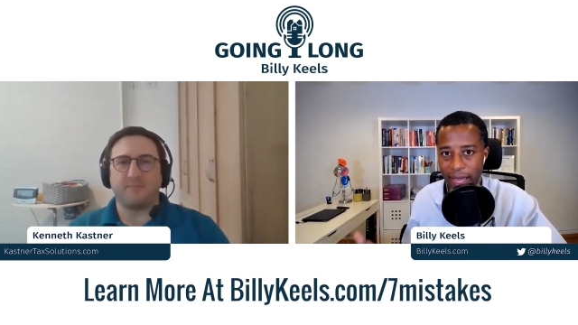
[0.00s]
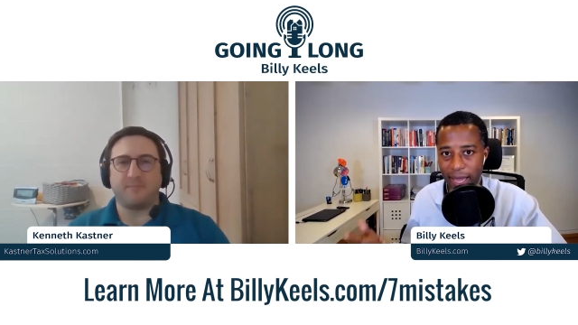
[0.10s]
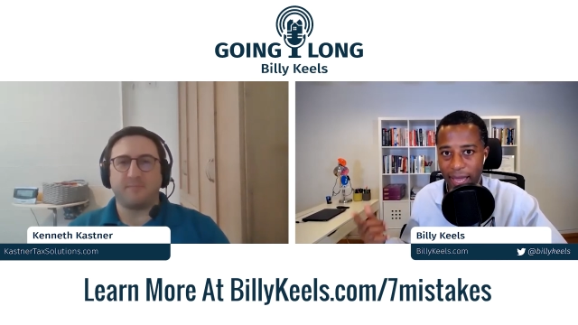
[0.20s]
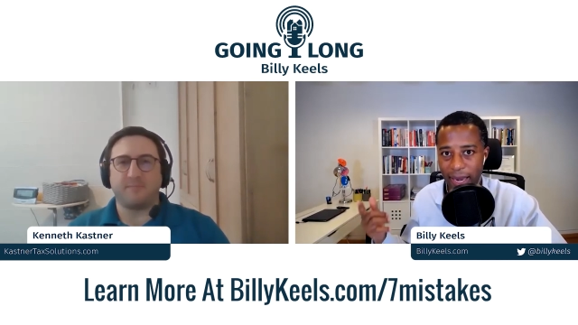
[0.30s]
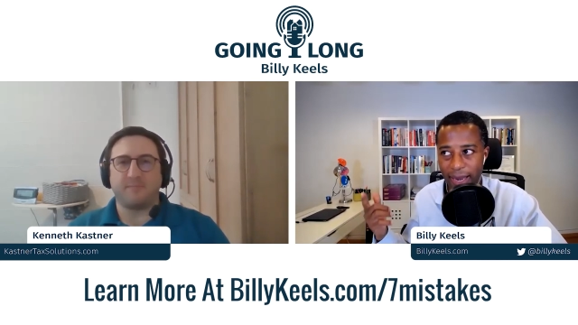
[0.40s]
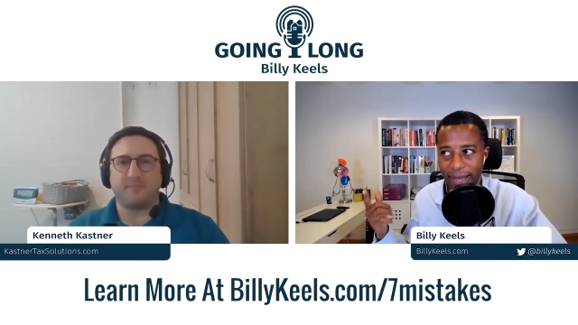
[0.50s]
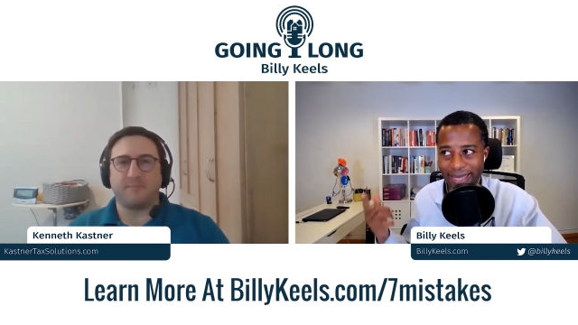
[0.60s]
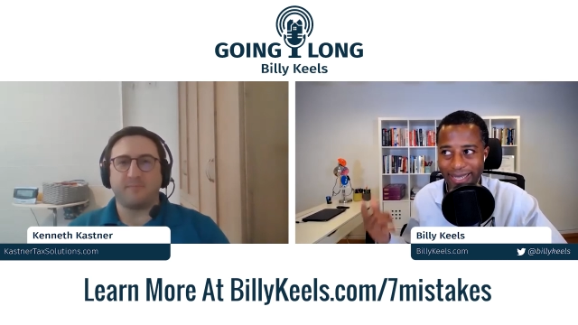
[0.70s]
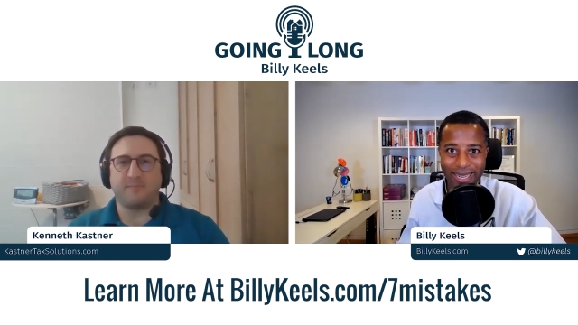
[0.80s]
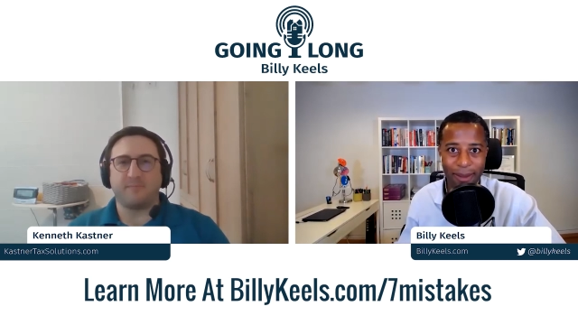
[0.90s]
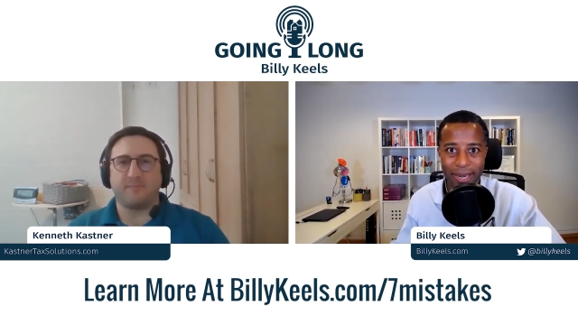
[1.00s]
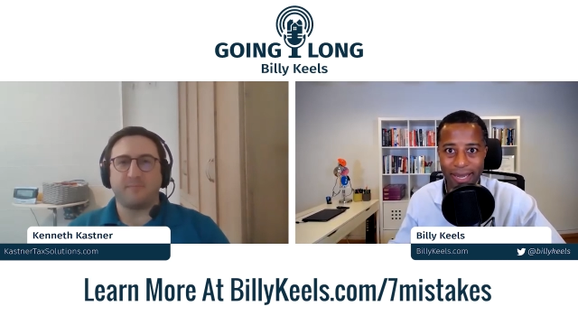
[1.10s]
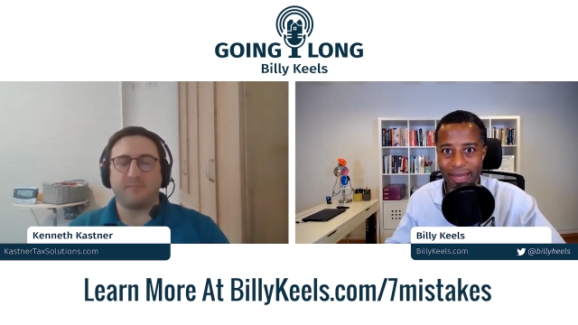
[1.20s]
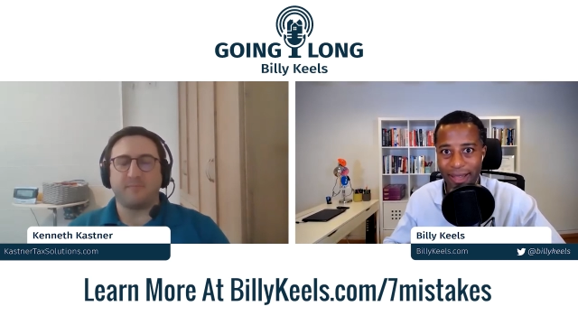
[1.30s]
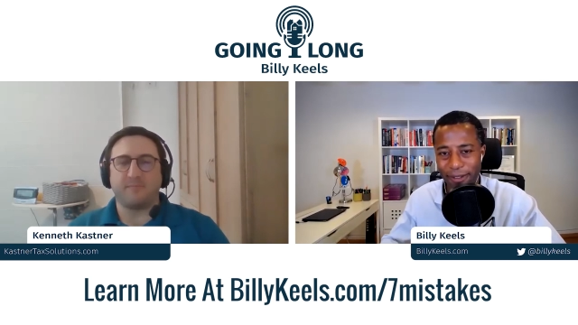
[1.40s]
Speaker 1: And listen, I mean, he
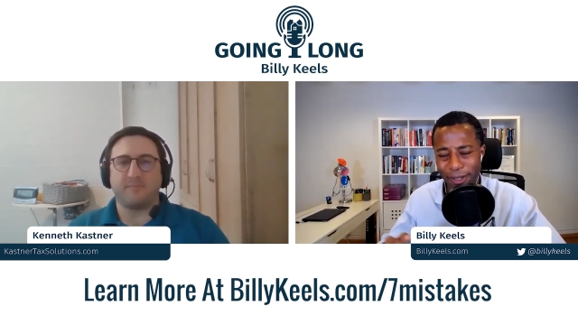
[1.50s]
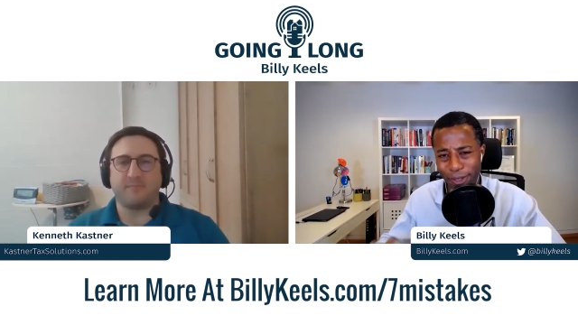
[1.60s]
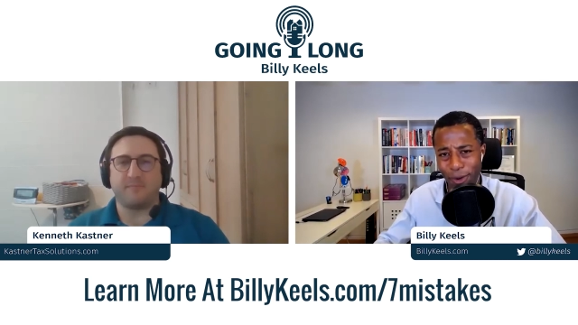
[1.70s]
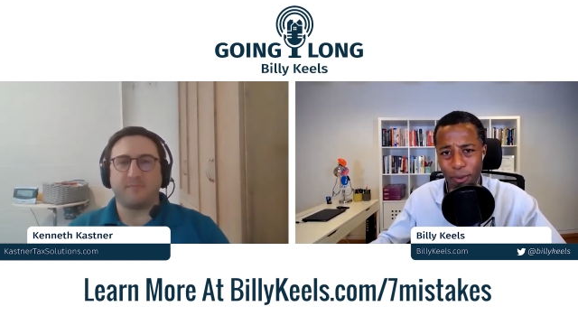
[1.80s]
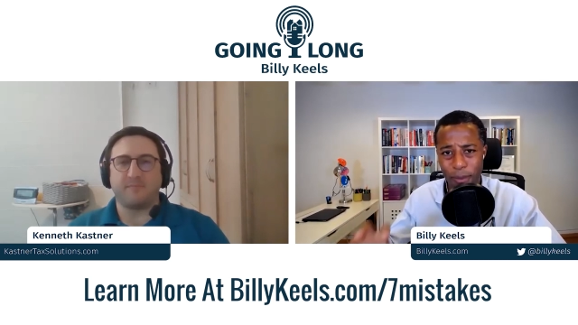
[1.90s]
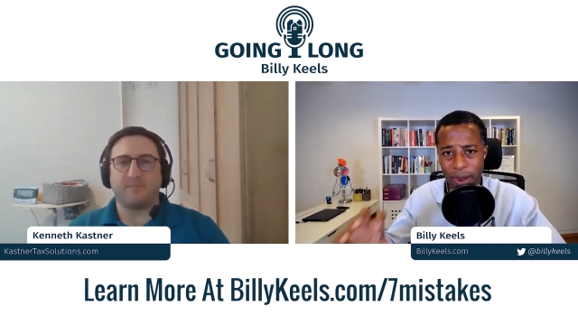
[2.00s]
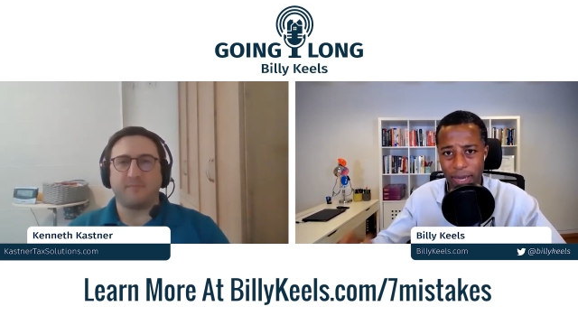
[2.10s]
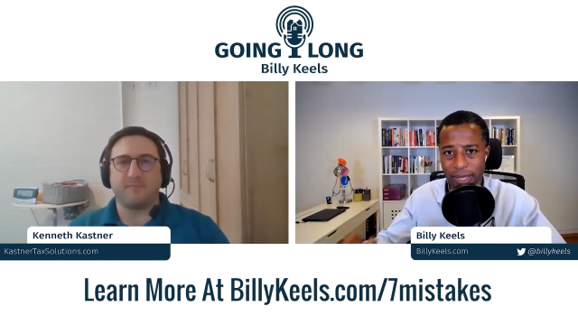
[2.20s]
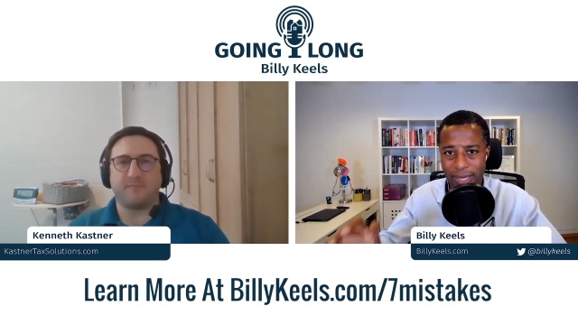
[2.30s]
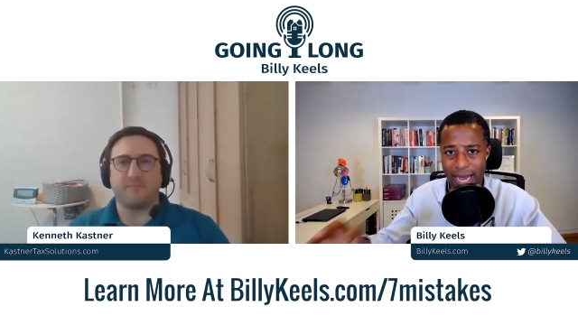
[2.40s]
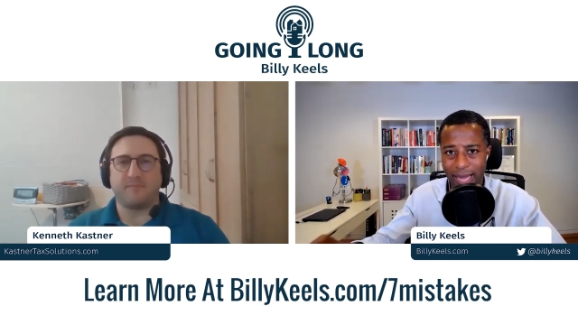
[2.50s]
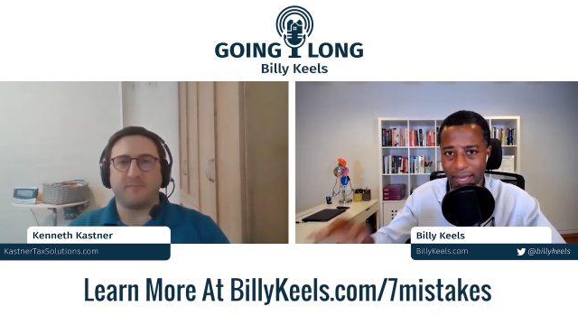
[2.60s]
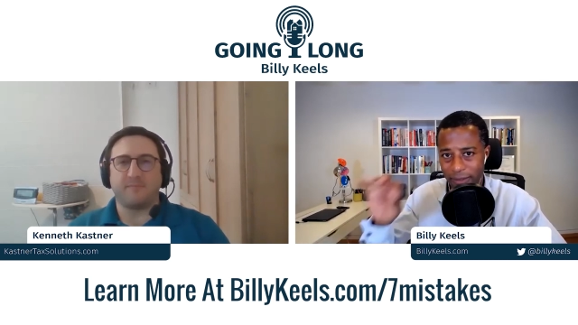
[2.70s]
left so much knowledge,